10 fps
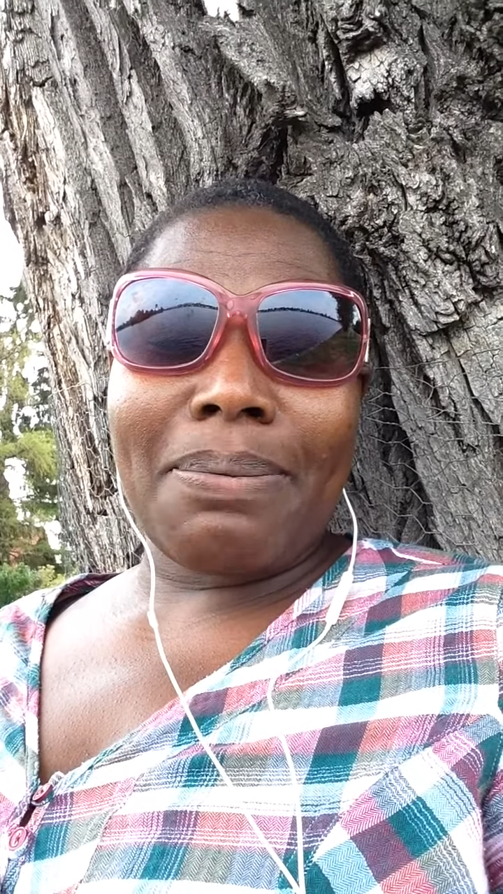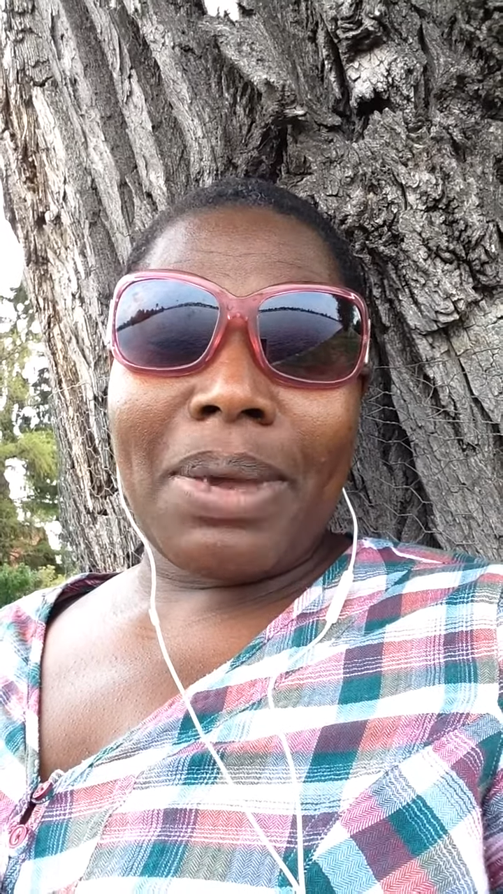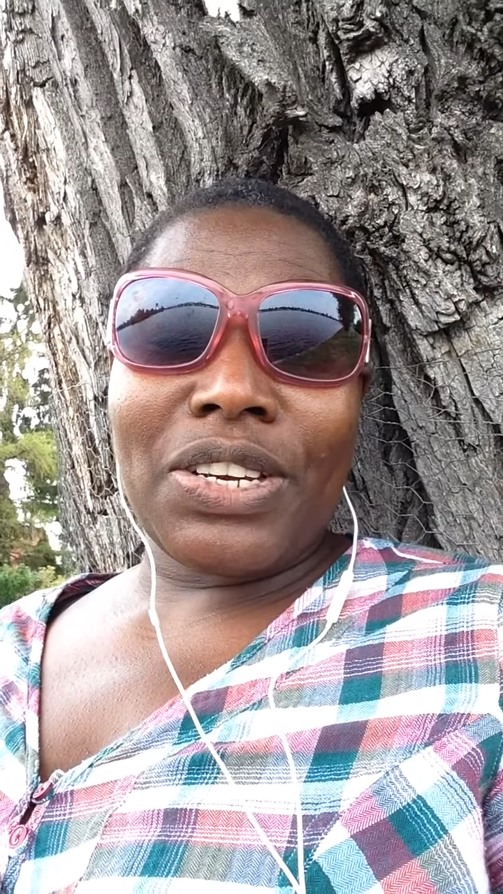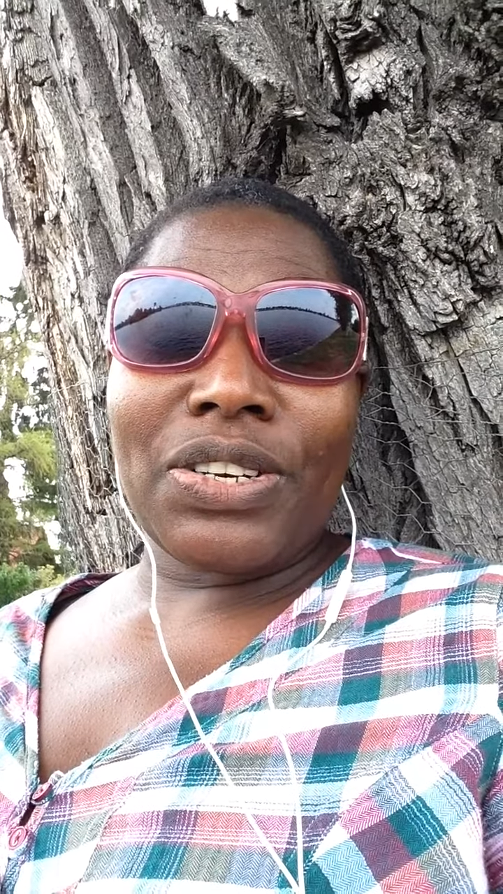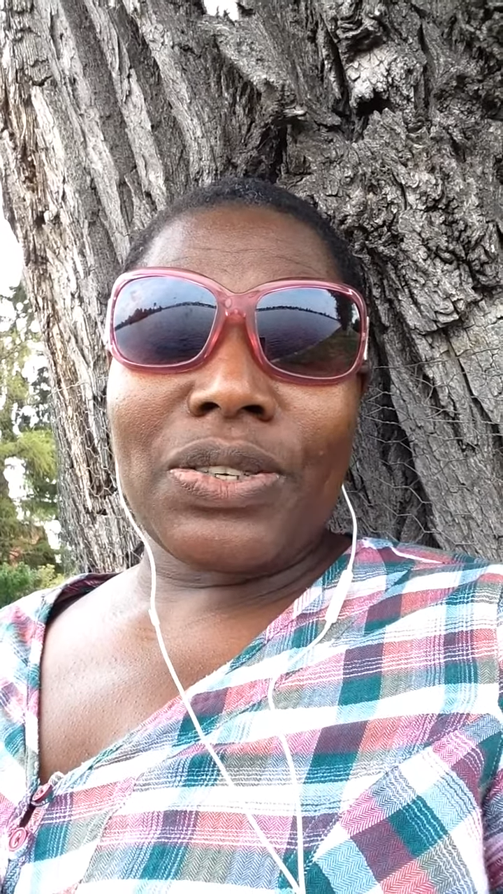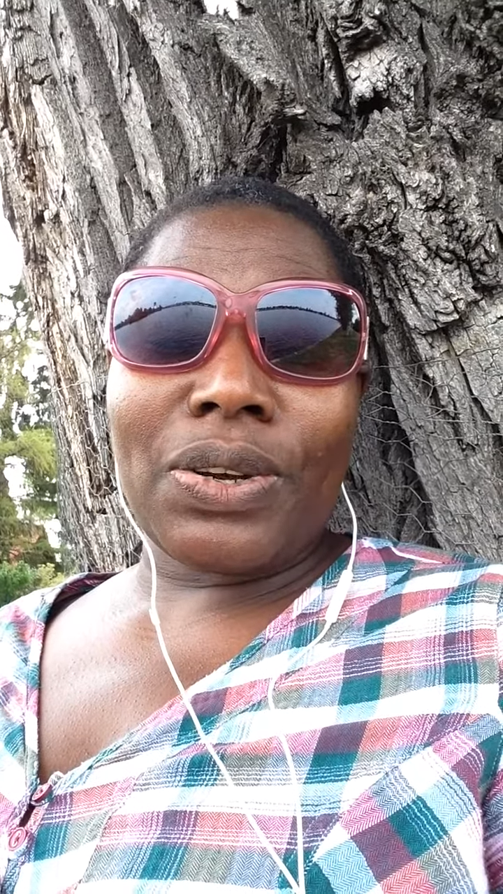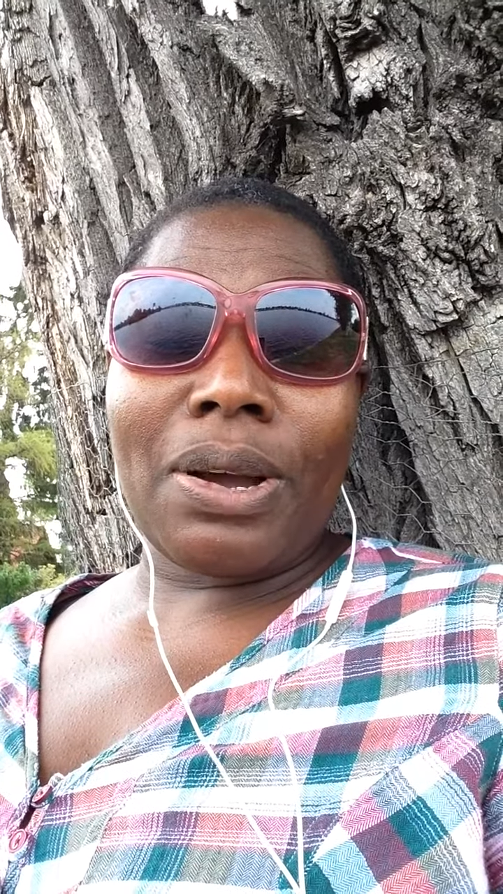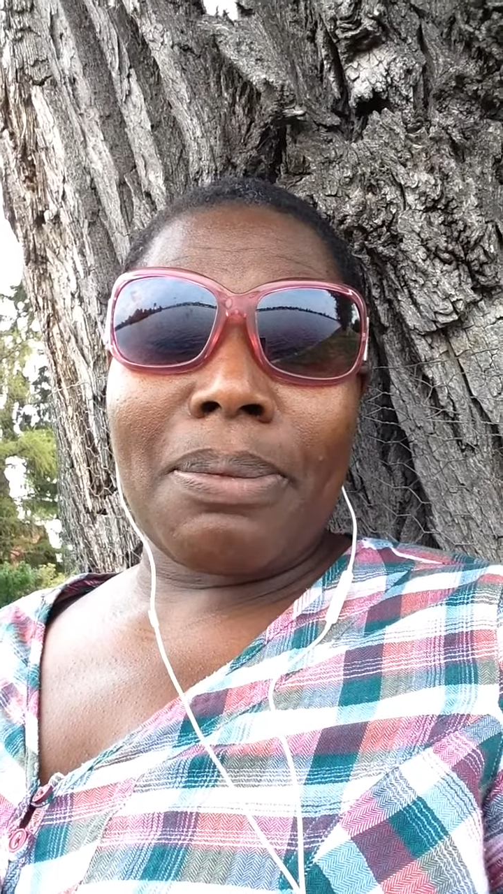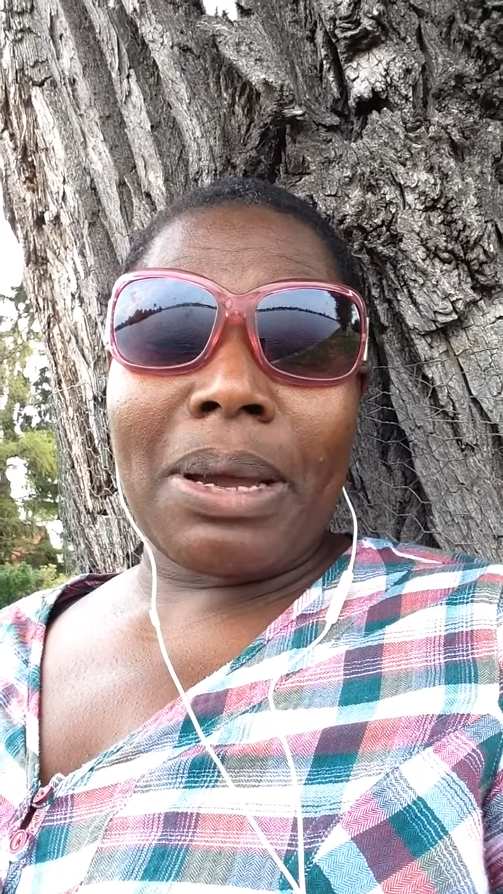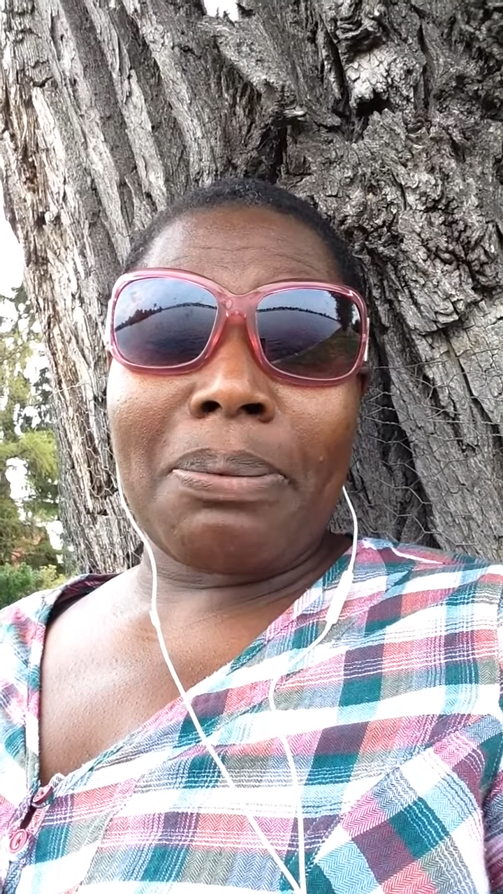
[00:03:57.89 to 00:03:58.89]
Make sure to
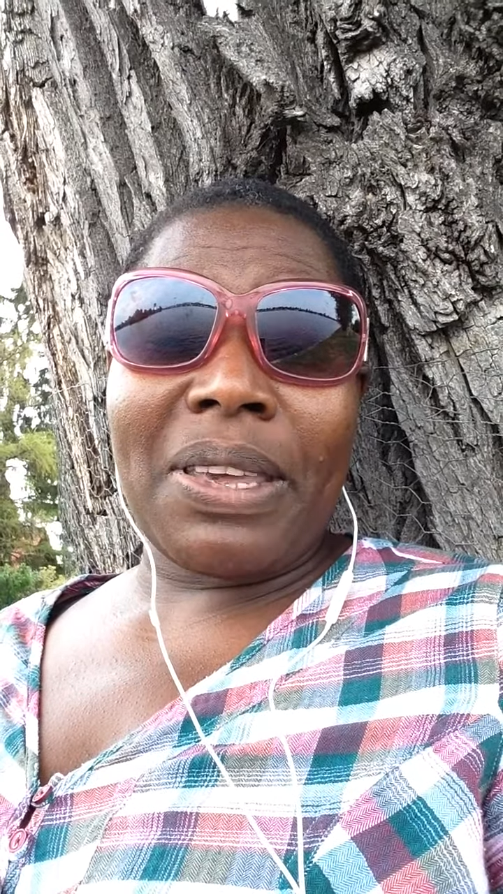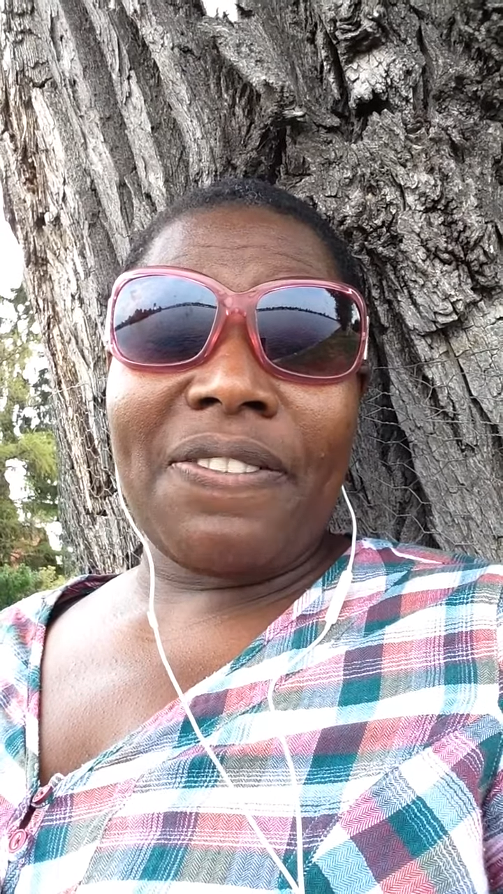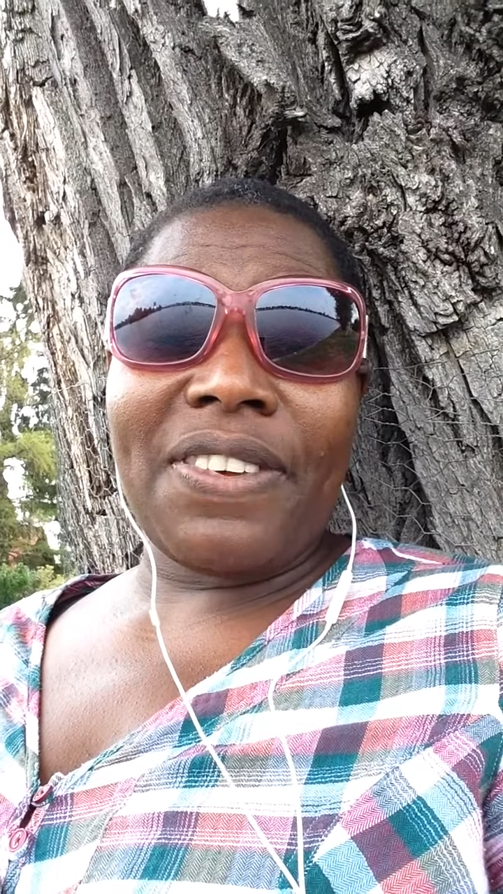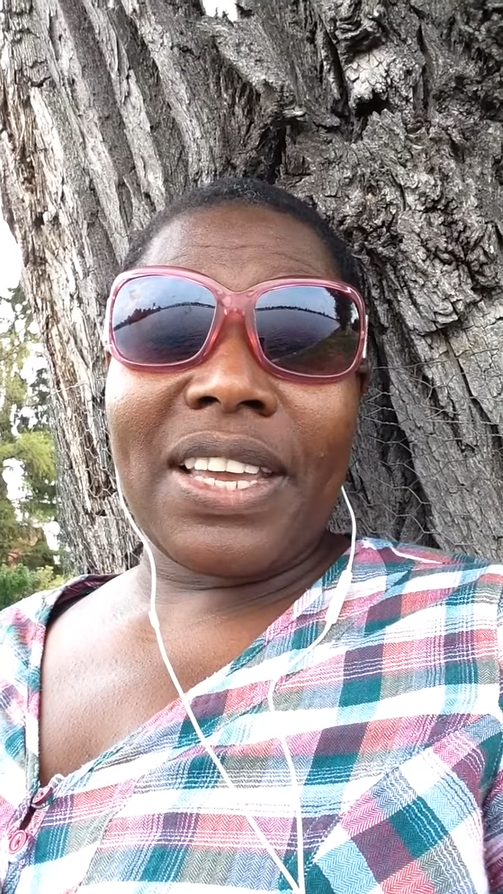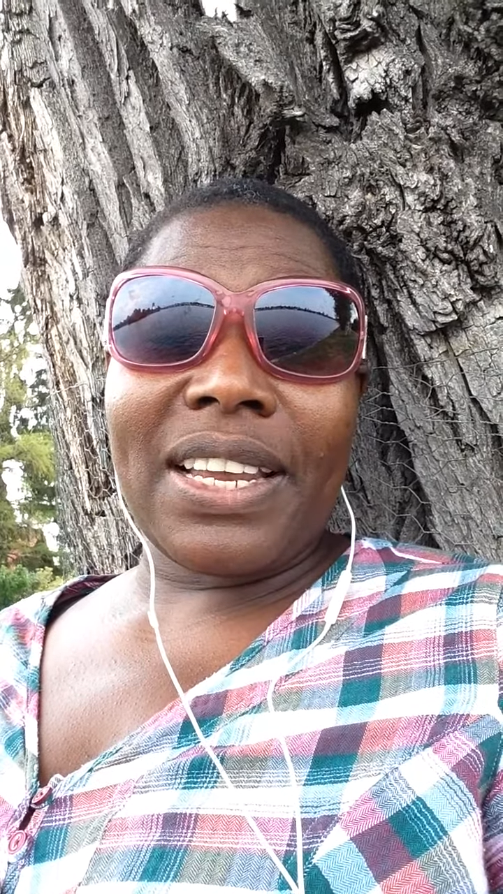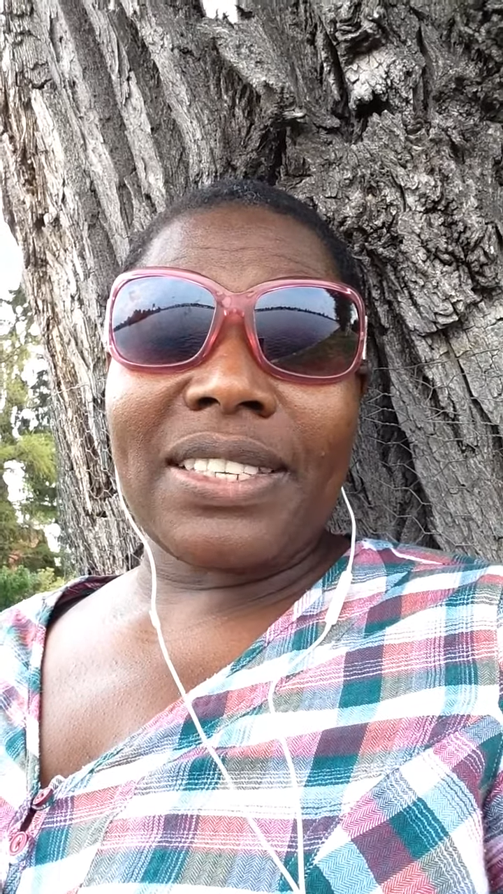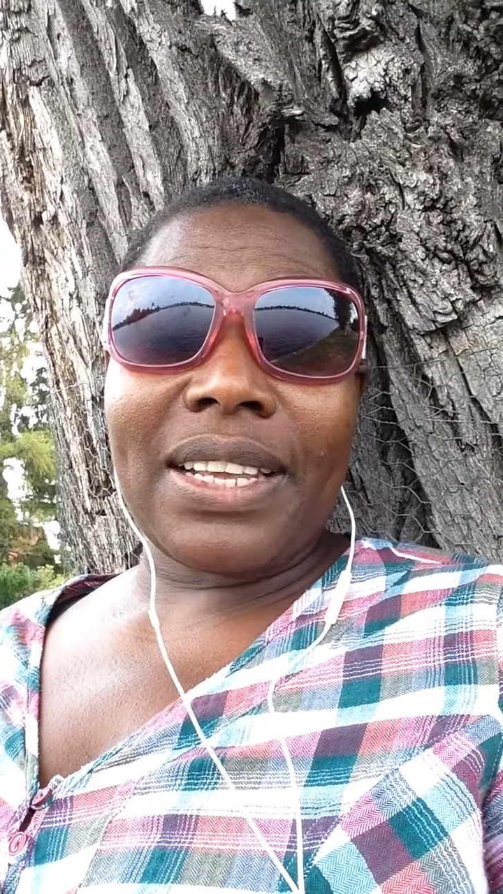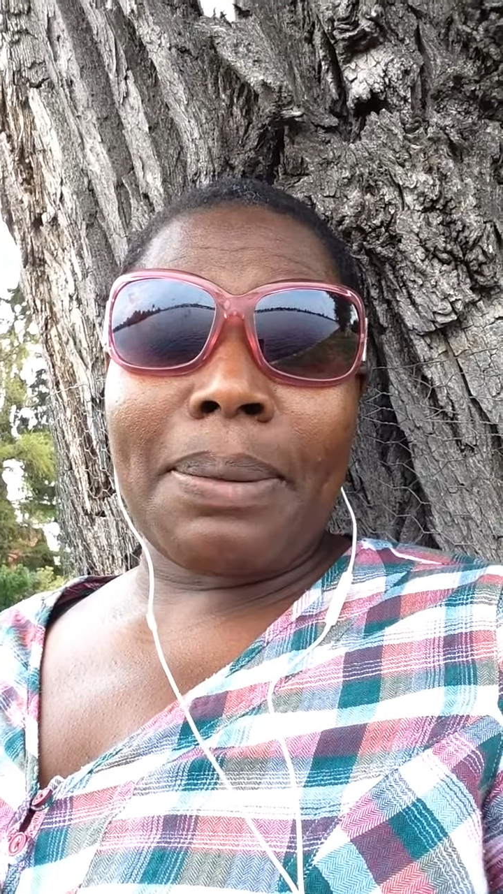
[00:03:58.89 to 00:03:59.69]
come back. Be fearless,